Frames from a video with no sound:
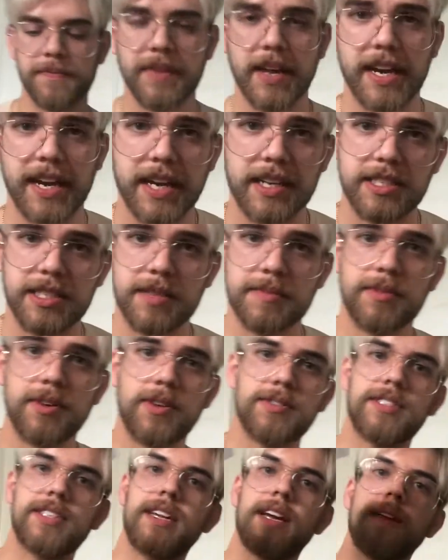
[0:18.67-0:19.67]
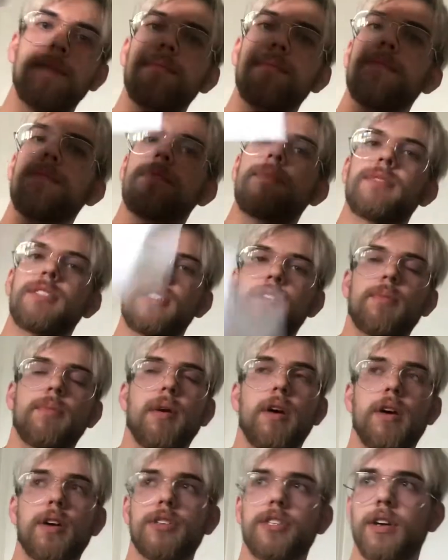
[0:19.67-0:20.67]
I got some notes again, still
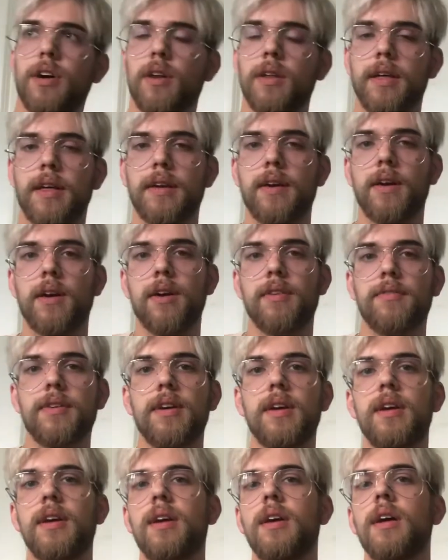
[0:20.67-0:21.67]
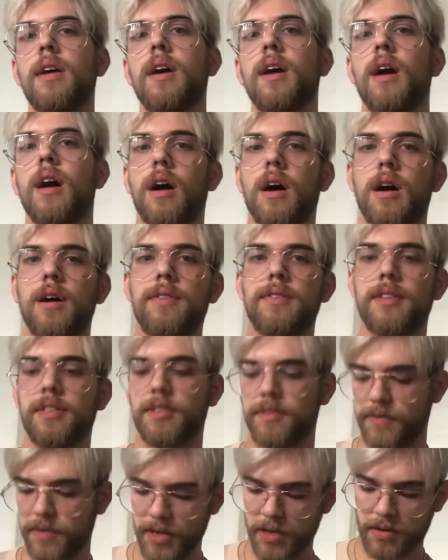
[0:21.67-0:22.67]
polishing all that off. This
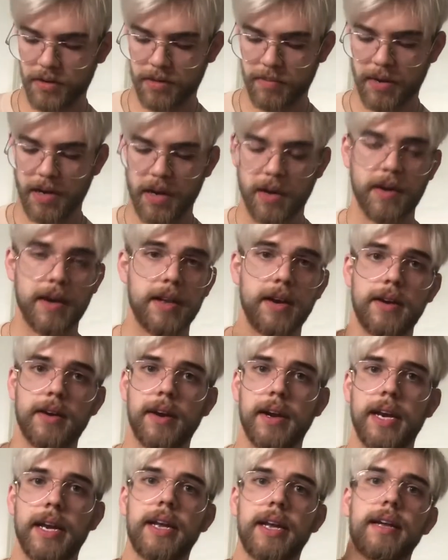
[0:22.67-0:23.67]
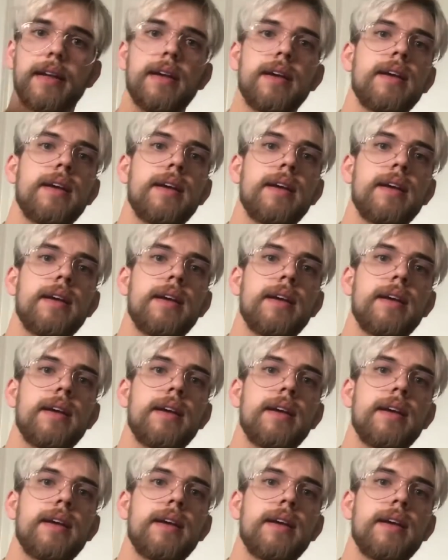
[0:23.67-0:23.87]
video is about integrating,